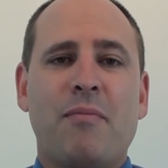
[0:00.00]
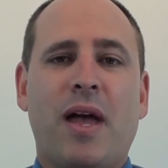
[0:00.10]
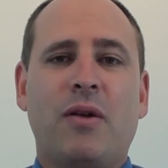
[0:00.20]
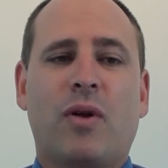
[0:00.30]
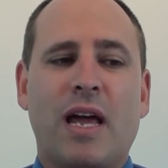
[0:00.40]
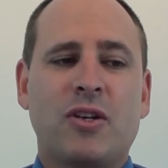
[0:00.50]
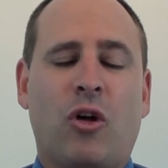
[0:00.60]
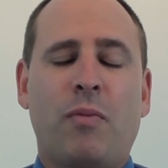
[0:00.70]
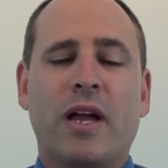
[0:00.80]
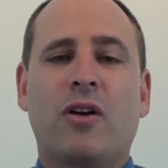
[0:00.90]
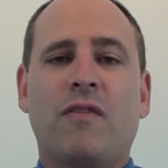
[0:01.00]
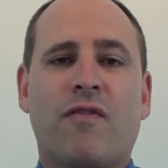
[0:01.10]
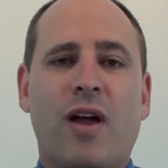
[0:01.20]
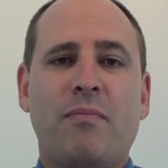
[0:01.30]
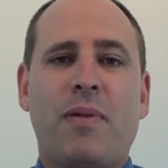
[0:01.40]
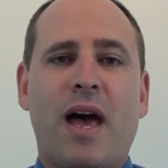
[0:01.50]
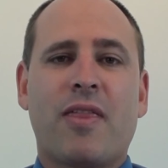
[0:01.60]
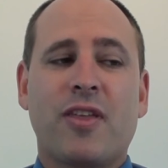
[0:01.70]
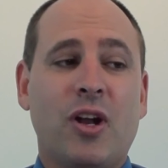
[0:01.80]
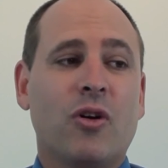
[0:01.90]
made when I told my good friend
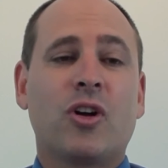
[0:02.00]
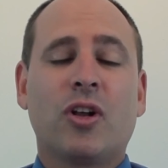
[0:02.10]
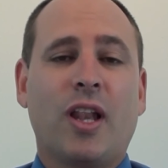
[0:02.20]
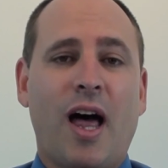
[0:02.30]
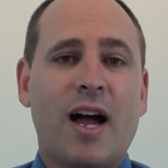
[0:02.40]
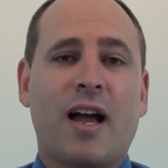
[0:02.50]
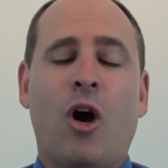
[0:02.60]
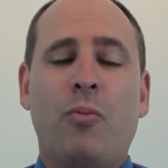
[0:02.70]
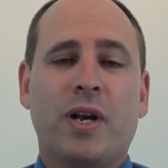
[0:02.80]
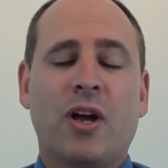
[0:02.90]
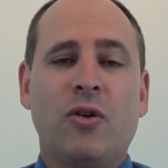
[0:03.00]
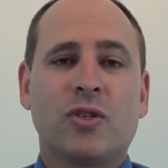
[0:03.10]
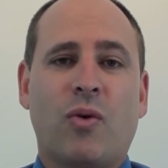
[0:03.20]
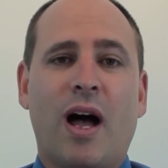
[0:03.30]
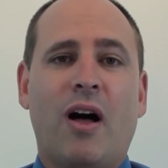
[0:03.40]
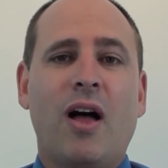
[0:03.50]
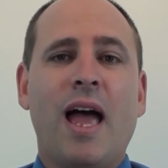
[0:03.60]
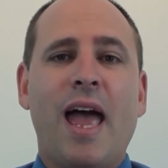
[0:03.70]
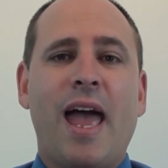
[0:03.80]
Beth, good luck, hope it goes well,